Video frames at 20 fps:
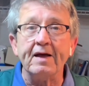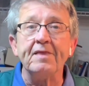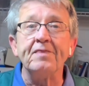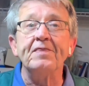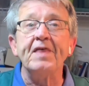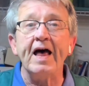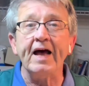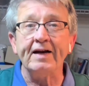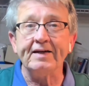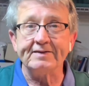
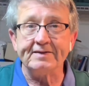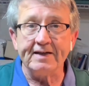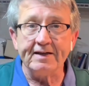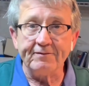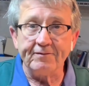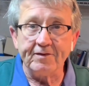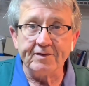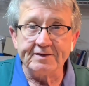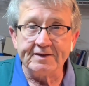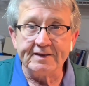that is it
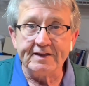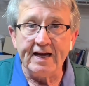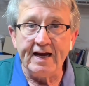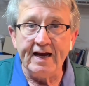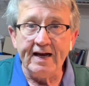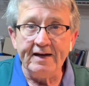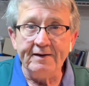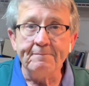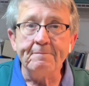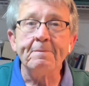for
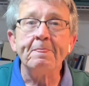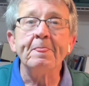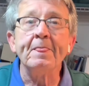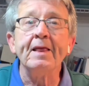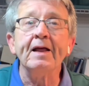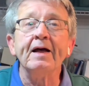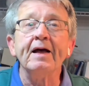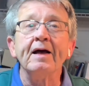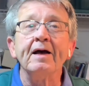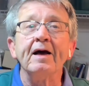today.
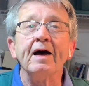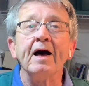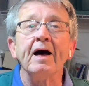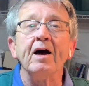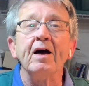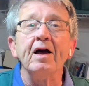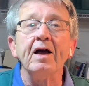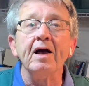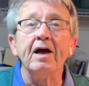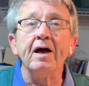
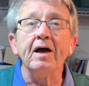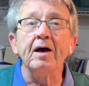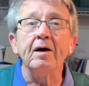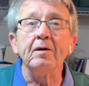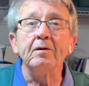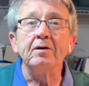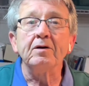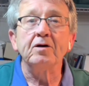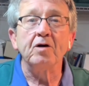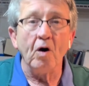
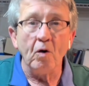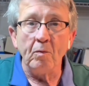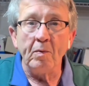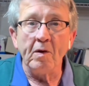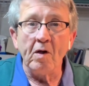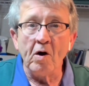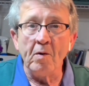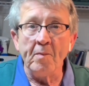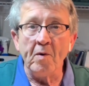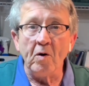Go
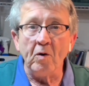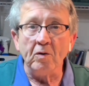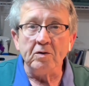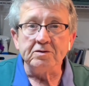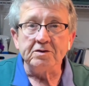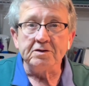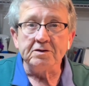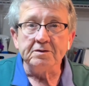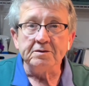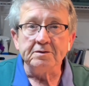blow
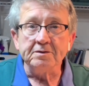molds.